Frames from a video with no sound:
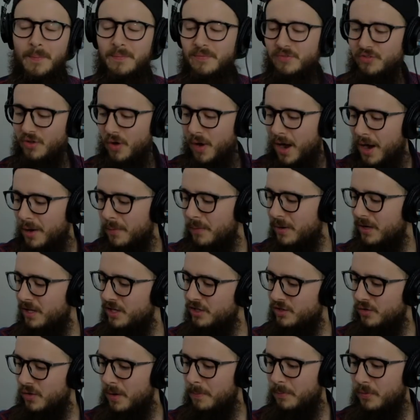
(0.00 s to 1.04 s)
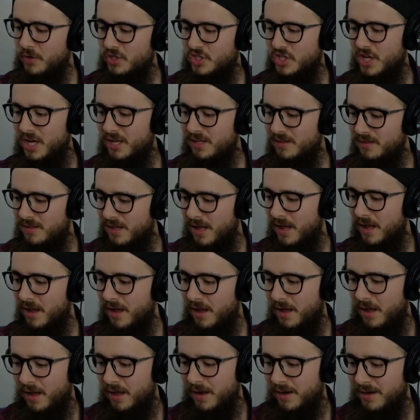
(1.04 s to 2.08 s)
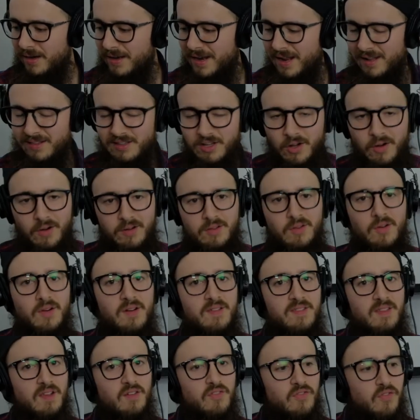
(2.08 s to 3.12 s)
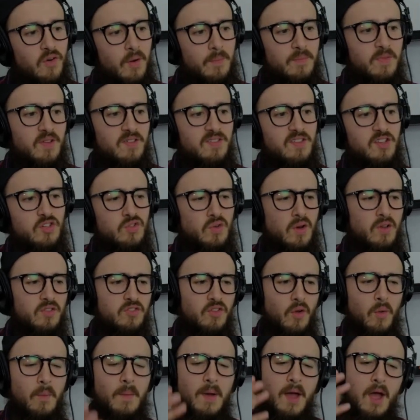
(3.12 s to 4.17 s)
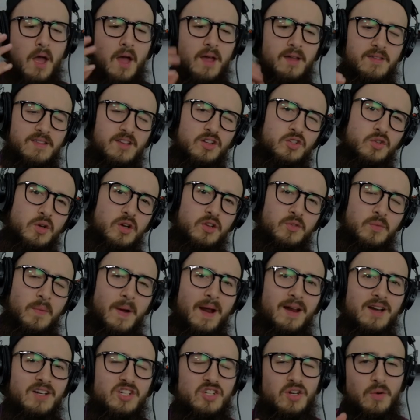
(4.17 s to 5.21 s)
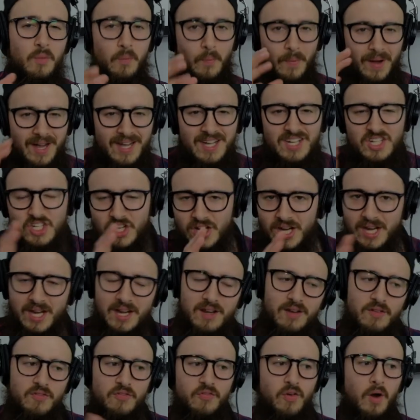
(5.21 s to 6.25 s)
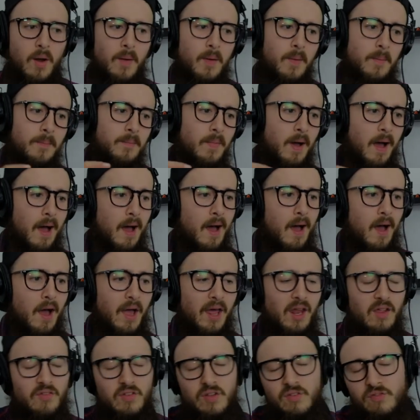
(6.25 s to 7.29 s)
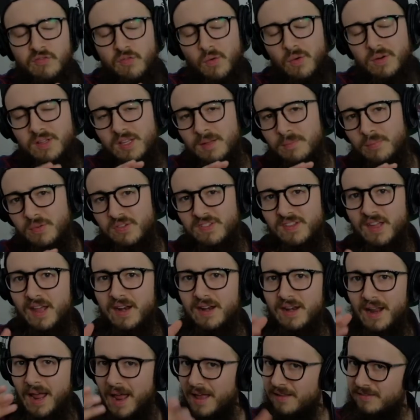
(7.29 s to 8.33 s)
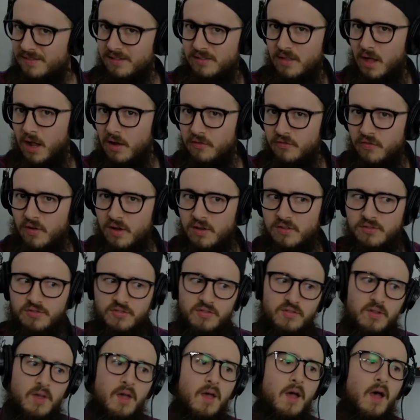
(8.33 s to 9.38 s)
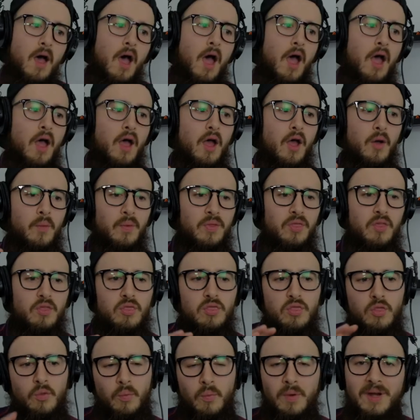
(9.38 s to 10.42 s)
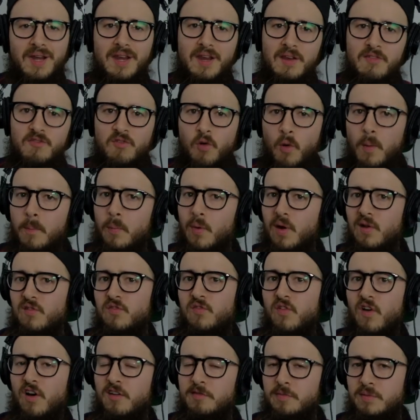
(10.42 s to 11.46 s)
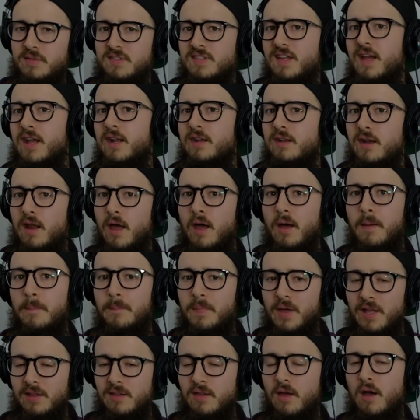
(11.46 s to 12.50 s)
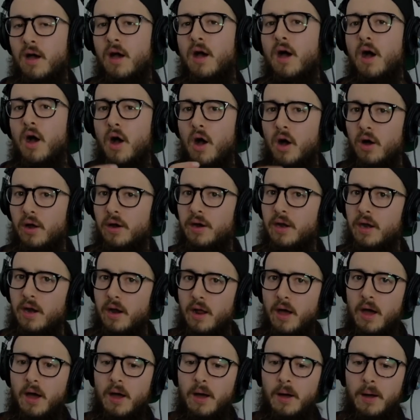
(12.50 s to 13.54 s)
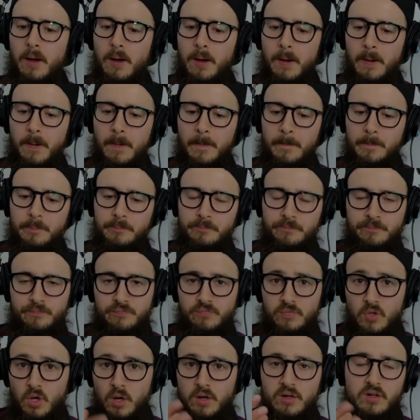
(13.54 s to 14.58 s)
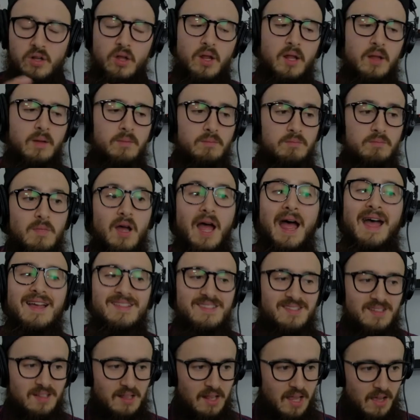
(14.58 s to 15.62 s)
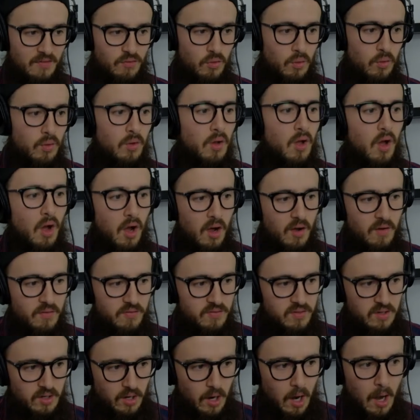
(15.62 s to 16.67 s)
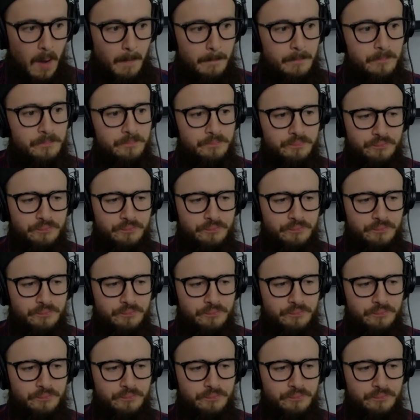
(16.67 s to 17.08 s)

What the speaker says: So I really do appreciate that characteristic from the Citra. So Citra's ranging from 11-14% acid alphas with a 3-4.5% beta on the acid level of the hop.